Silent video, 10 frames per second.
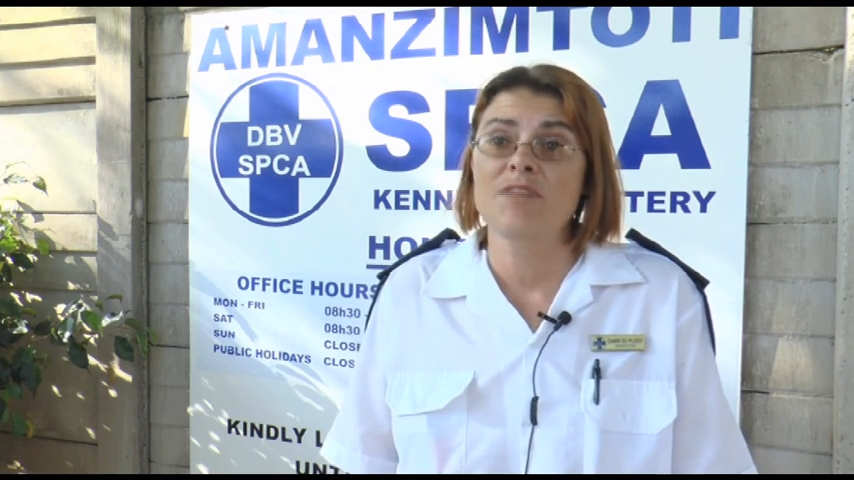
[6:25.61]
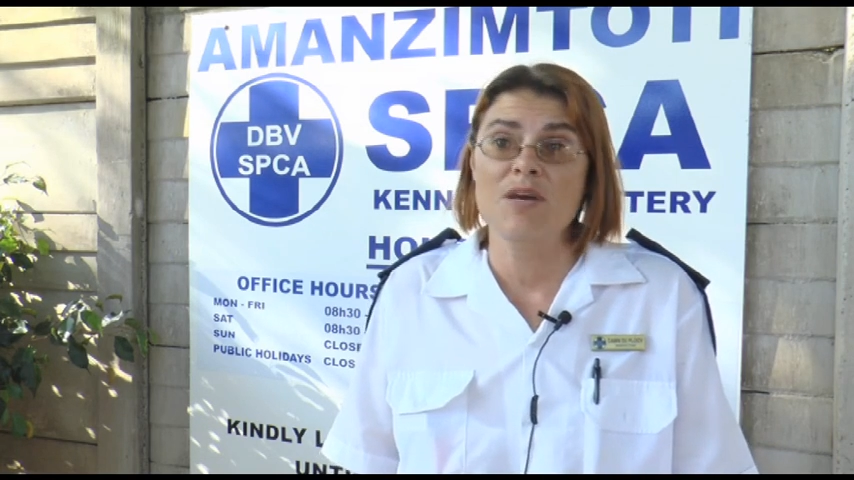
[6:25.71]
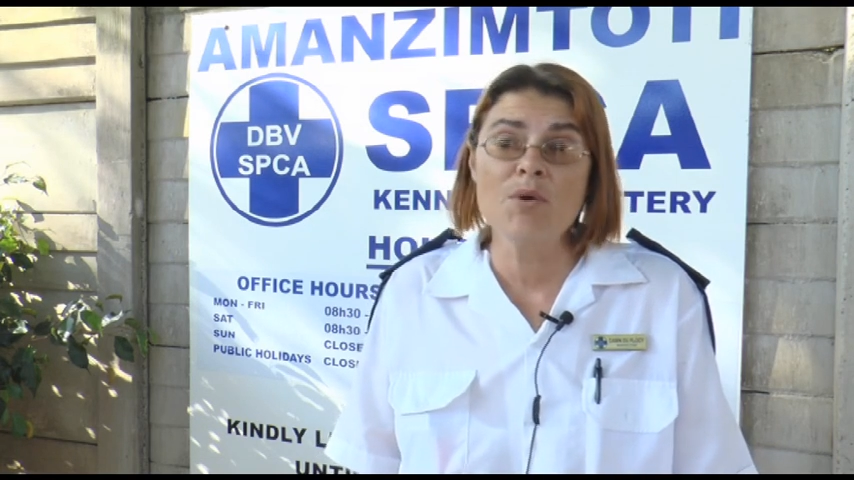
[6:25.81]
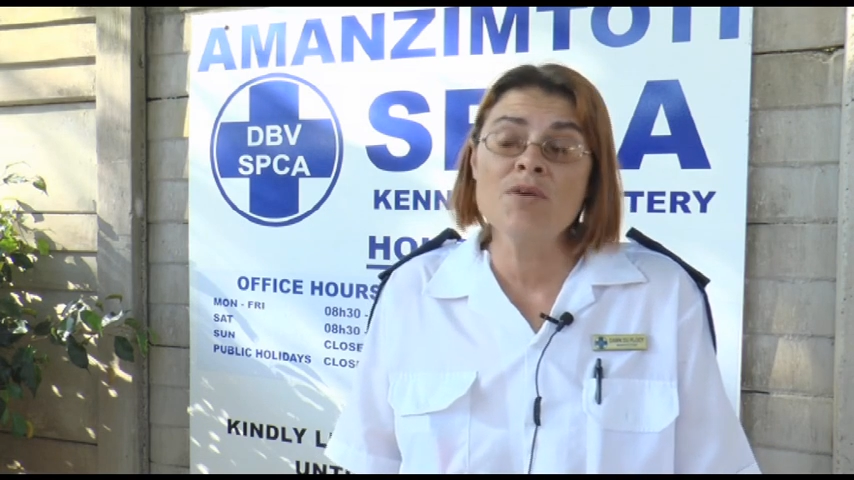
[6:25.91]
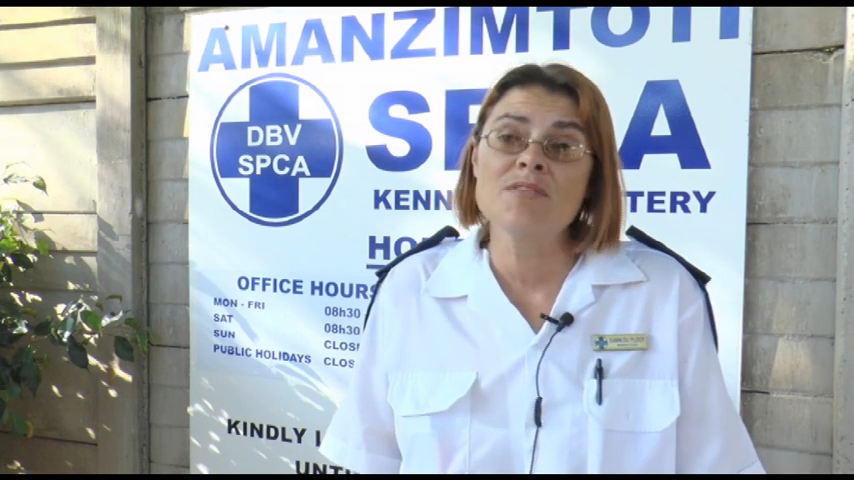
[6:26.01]
If
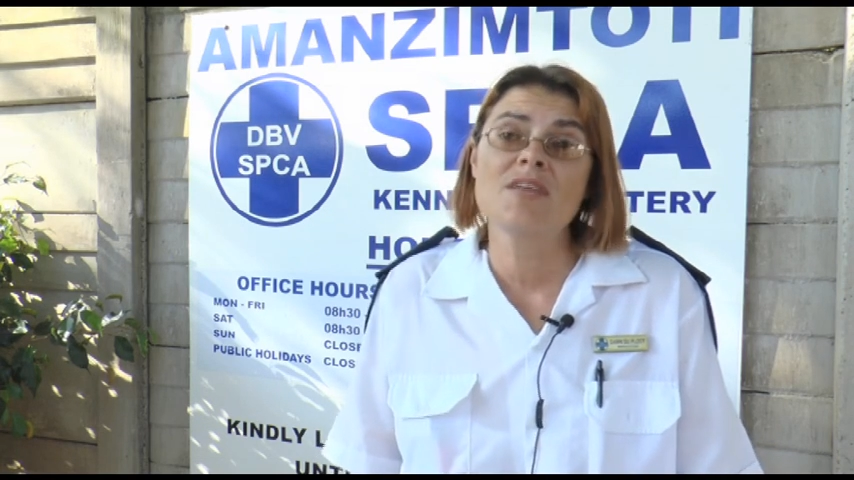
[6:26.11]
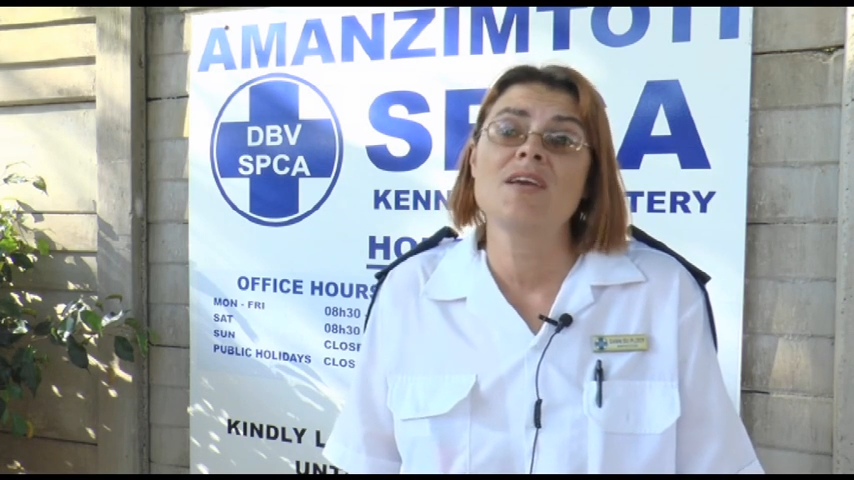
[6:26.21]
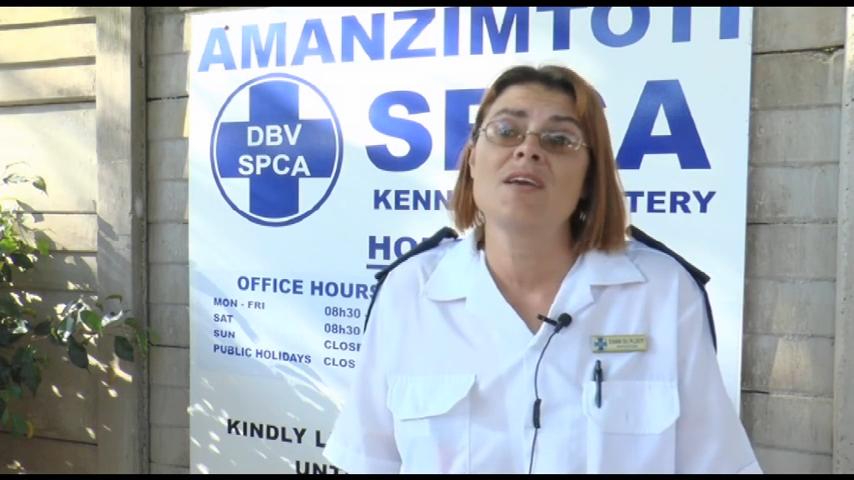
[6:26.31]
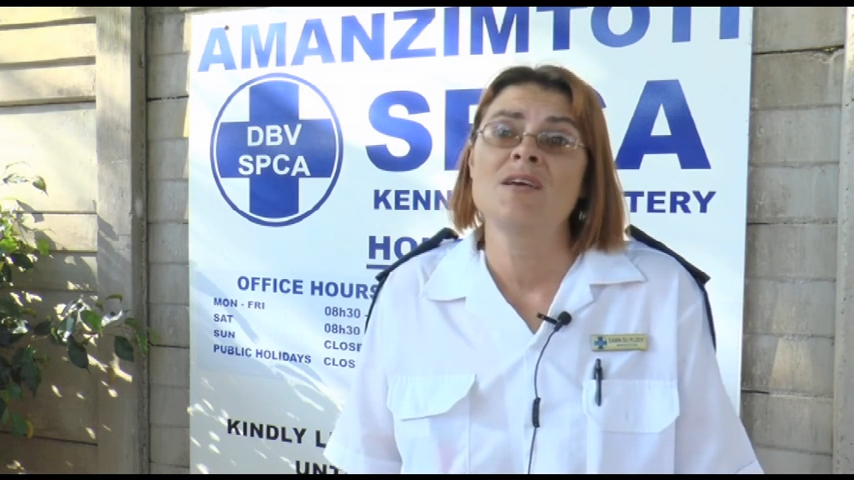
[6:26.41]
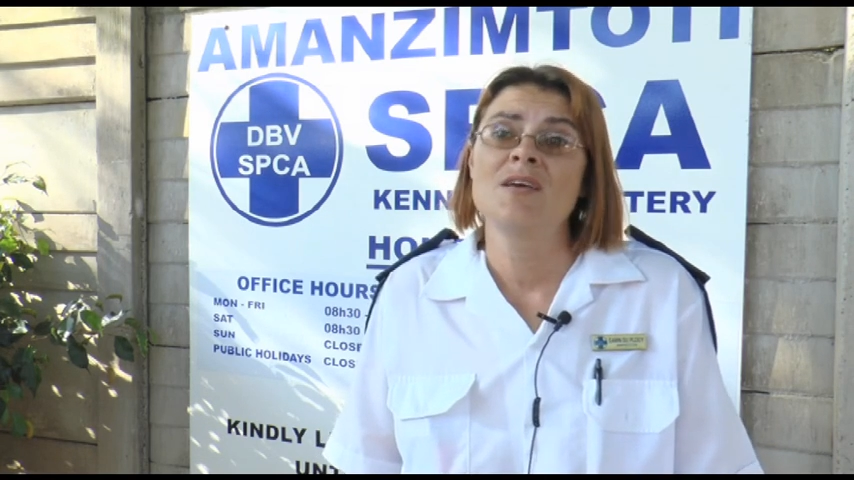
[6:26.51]
they weren't
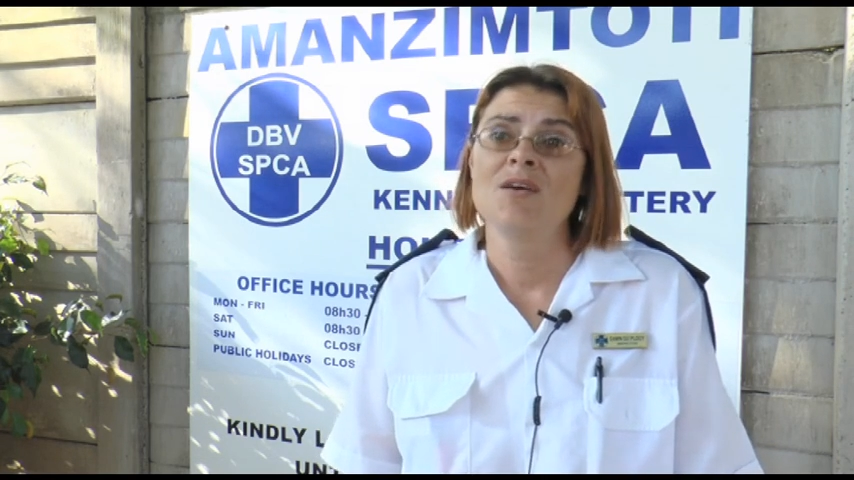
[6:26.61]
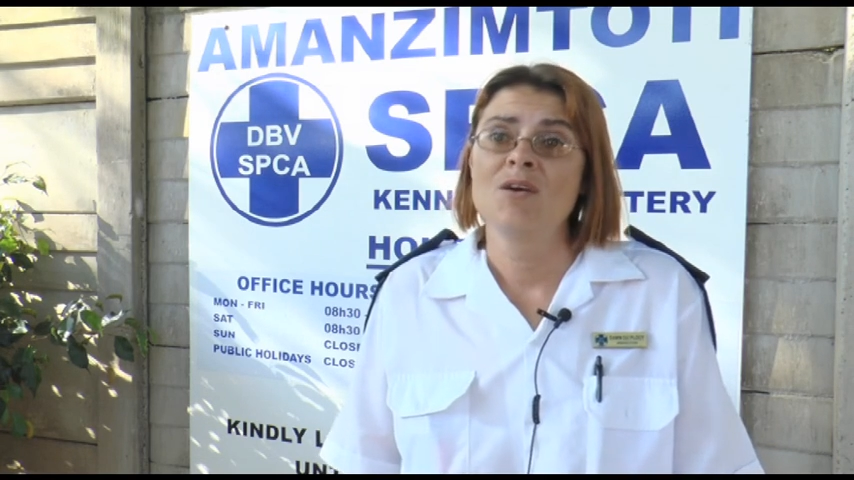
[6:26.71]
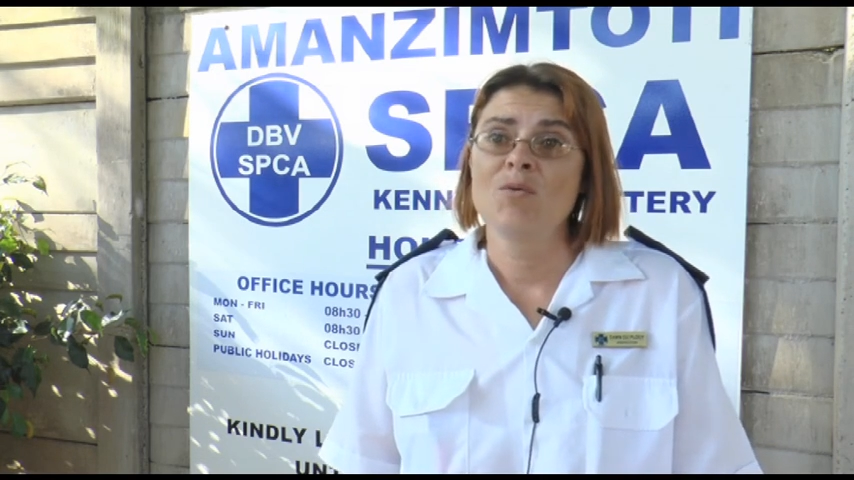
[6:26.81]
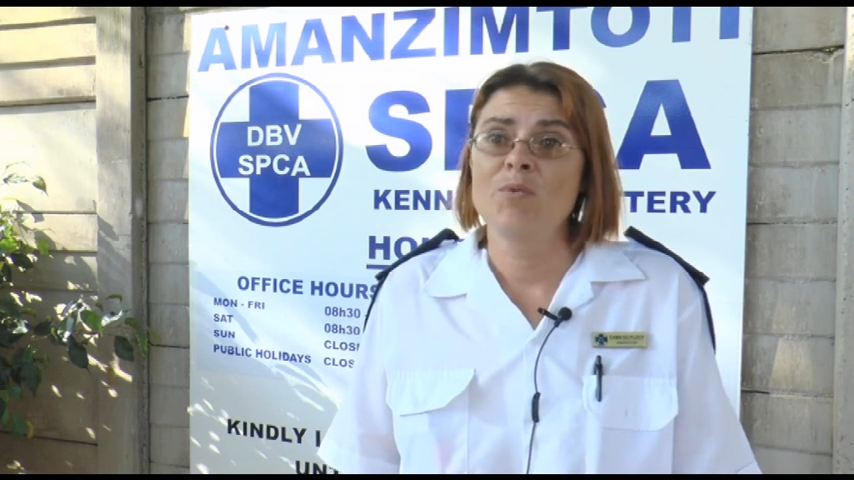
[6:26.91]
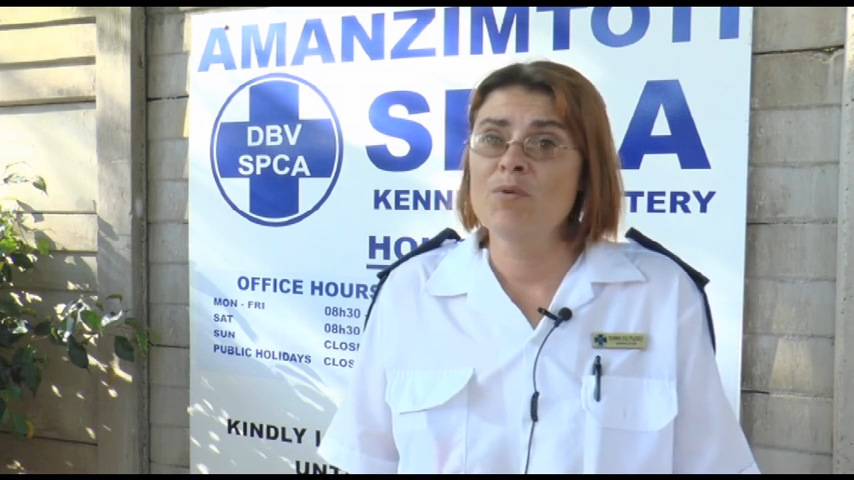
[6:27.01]
there,
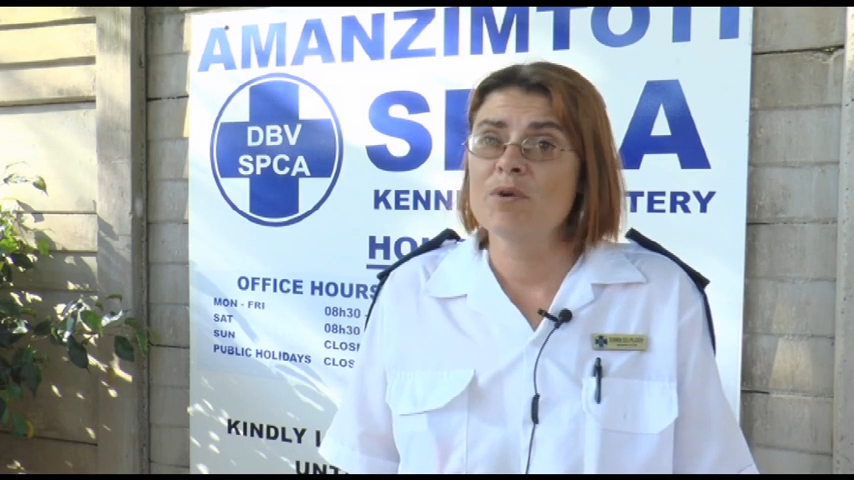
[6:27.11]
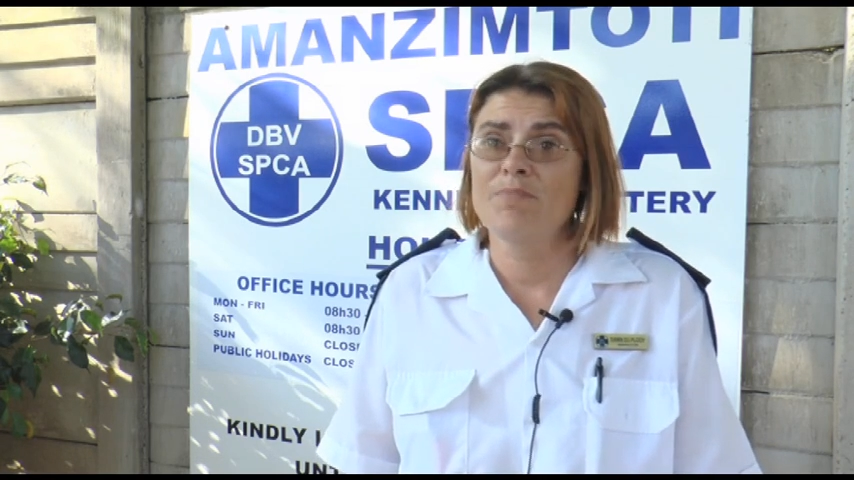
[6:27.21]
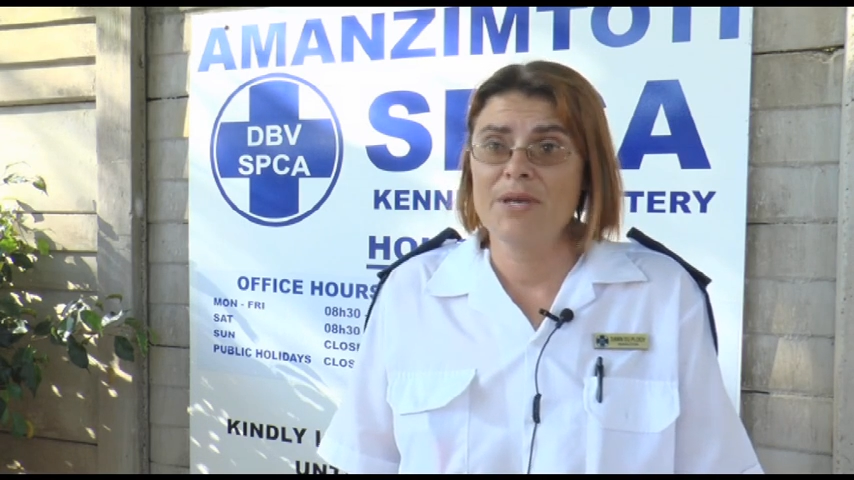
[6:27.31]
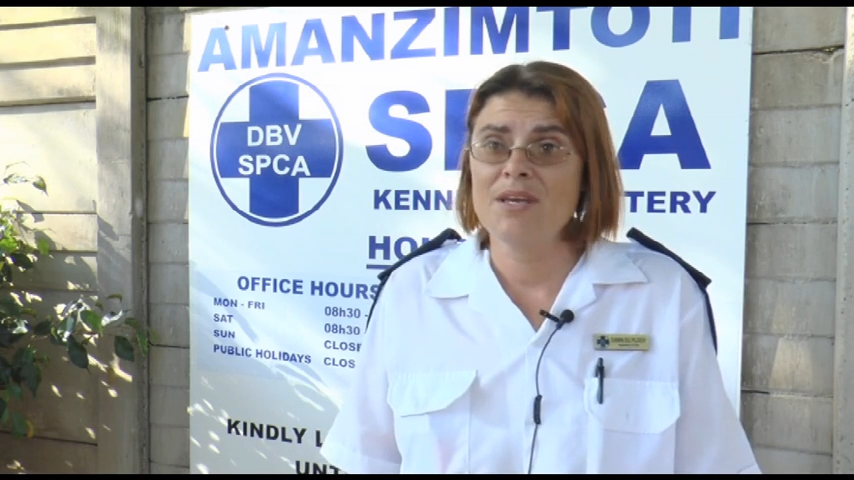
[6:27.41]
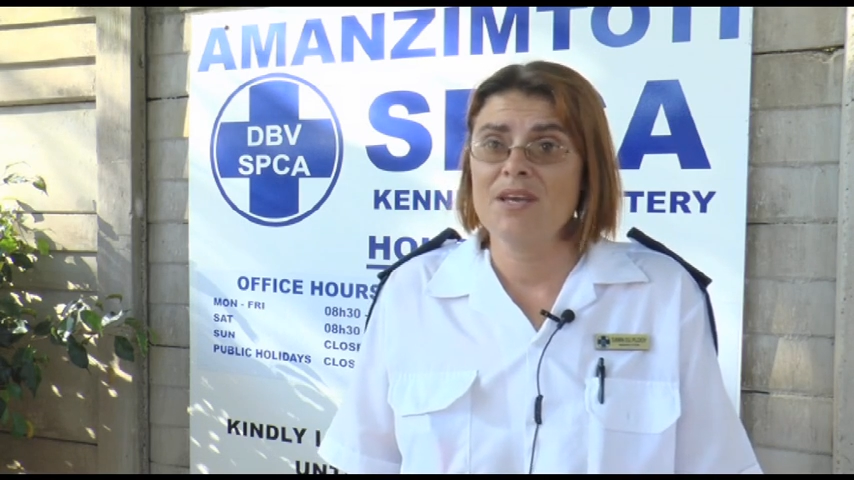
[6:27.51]
we
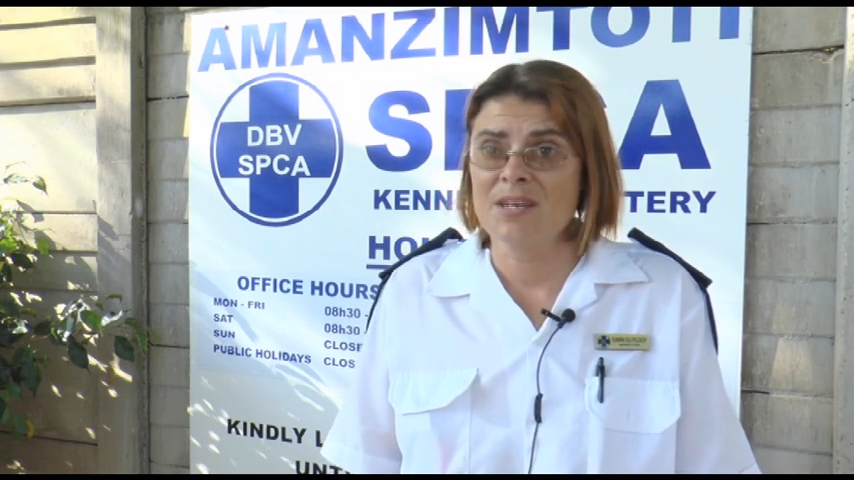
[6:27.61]
would be